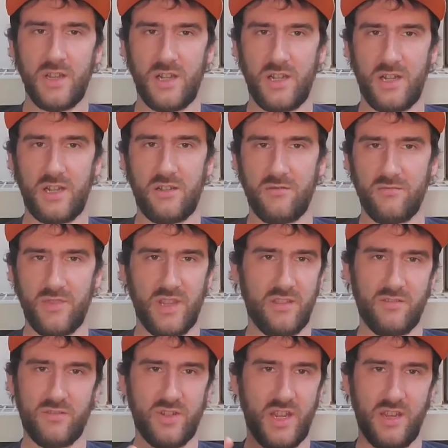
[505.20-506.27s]
Then
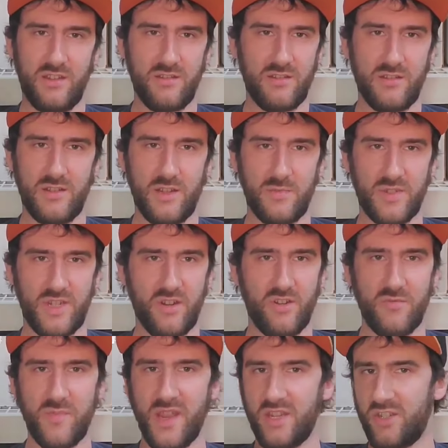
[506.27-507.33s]
there's like
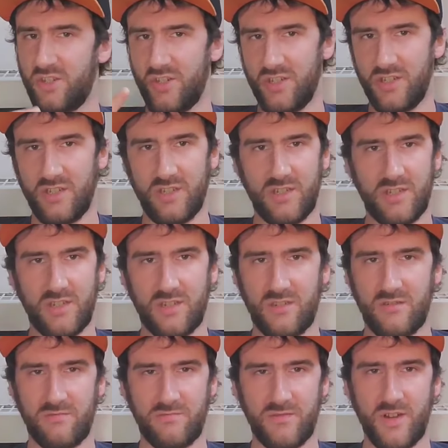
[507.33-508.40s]
obscured
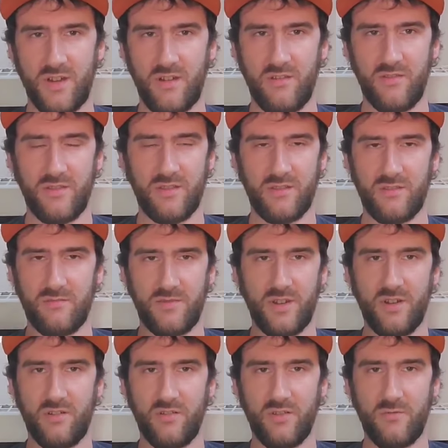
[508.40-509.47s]
messages on the,
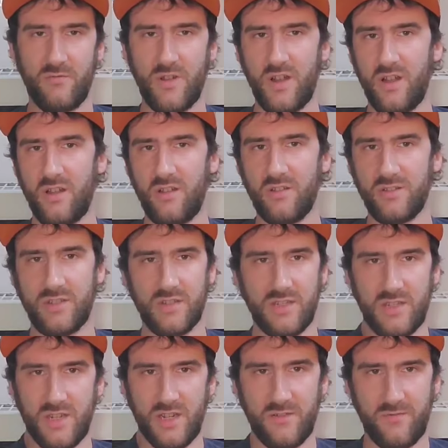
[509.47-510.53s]
you know, the walls and
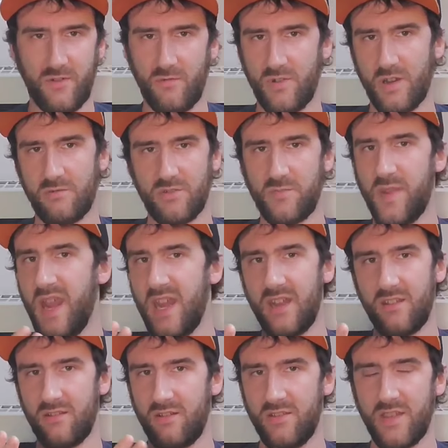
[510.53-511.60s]
stuff, or whatever's
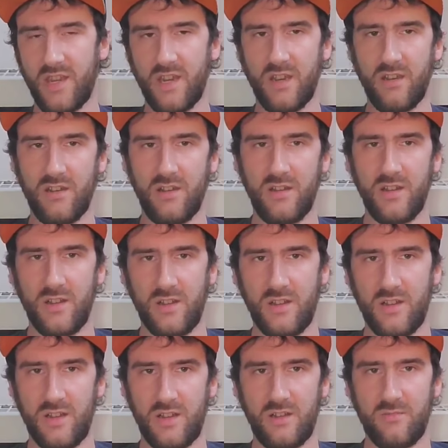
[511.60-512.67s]
painted on there.
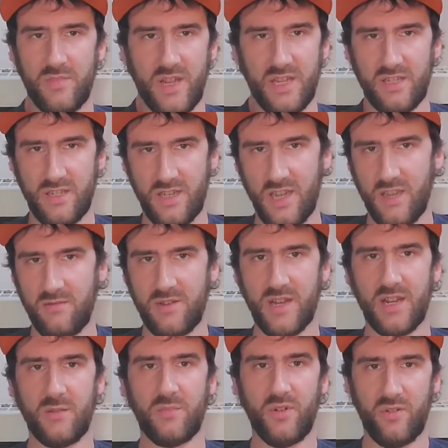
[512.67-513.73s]
But as the game
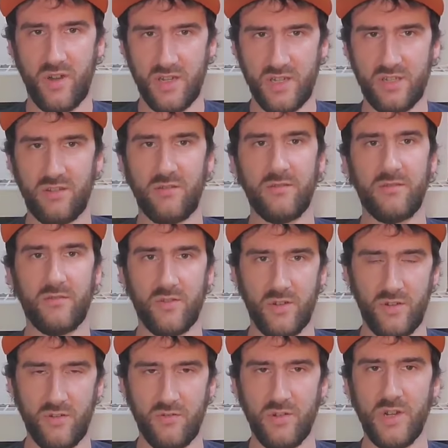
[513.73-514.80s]
kind of progresses on
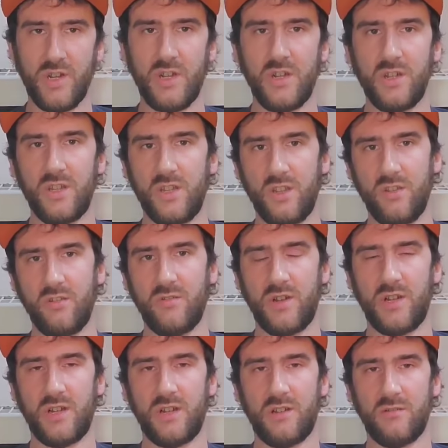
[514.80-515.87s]
through, you
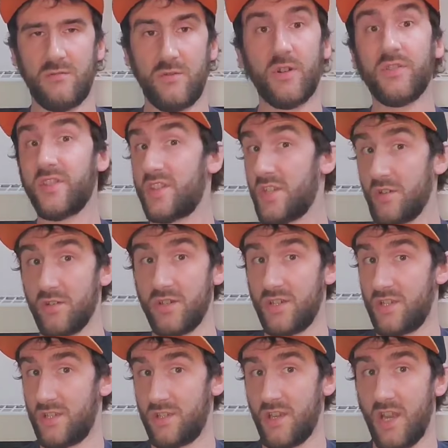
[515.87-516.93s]
well, the
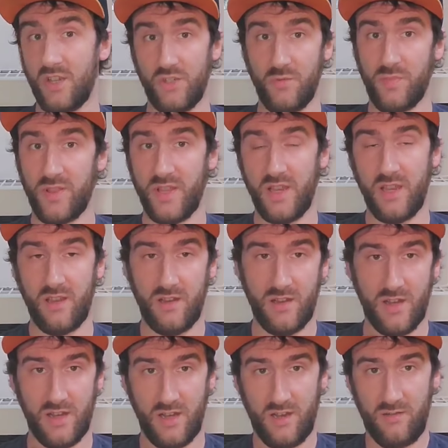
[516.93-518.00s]
series, as you play it,